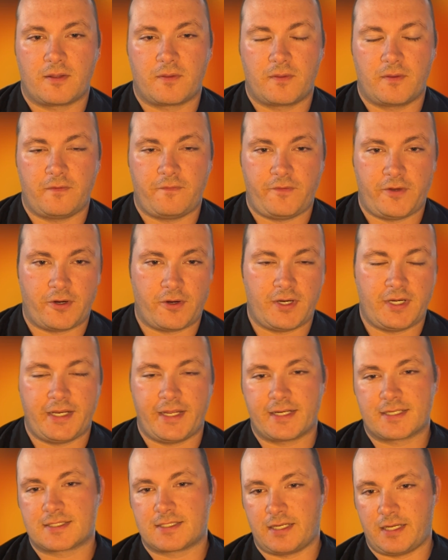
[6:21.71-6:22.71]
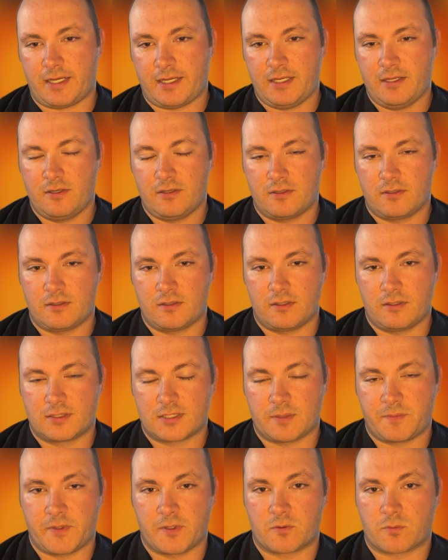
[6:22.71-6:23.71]
the very next day,
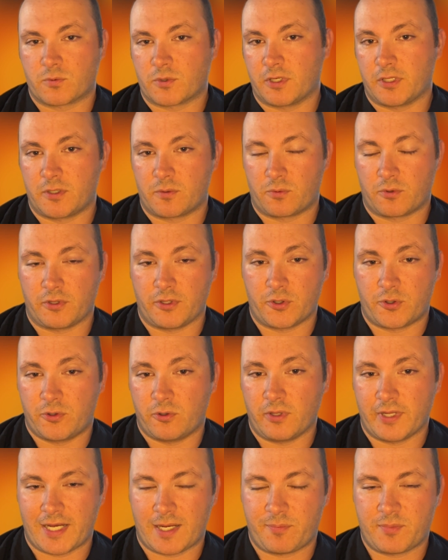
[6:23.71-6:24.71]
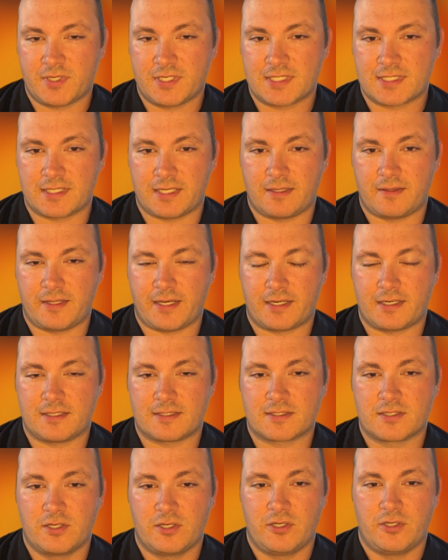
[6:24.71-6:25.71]
something really, really cool happens, and that
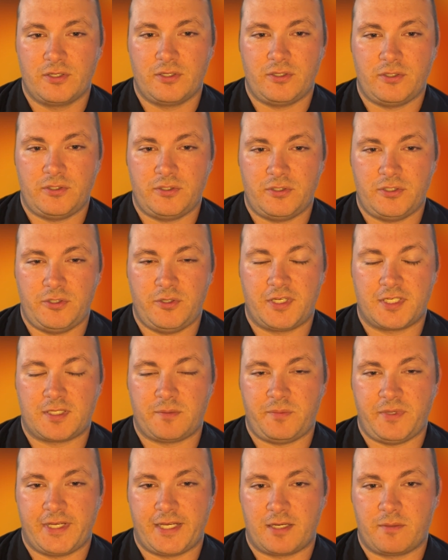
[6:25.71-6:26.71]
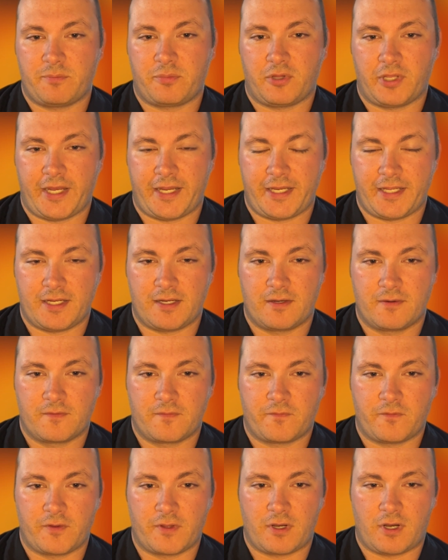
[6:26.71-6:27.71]
is you get to begin planning
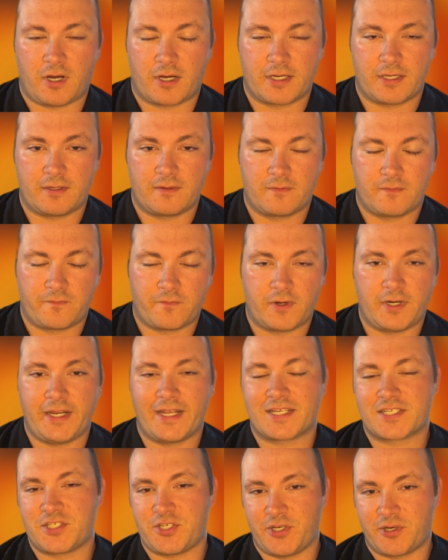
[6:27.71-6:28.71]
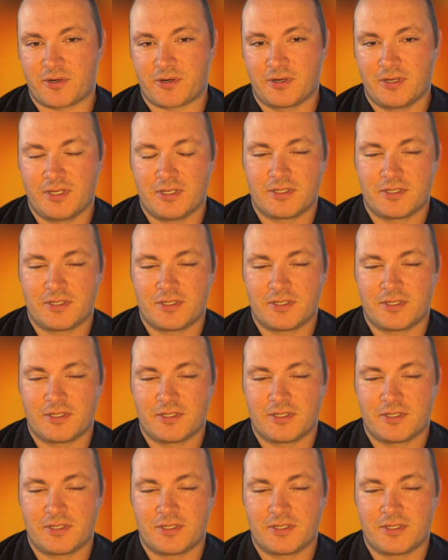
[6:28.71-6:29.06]
for the audit for next year.